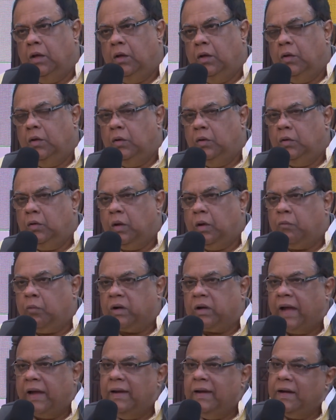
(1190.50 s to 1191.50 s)
So what I
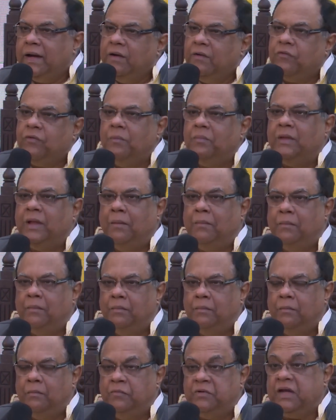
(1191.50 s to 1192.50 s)
learned from them,
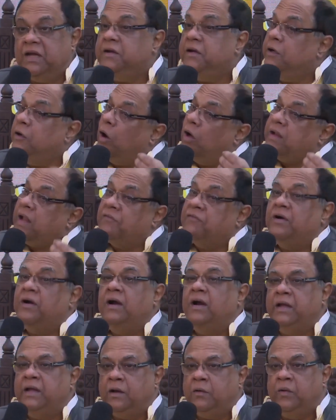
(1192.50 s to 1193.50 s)
which I did not have
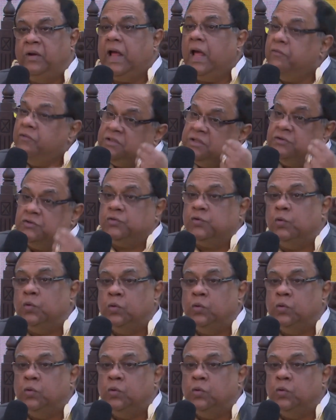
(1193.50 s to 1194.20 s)
earlier, when I was in school,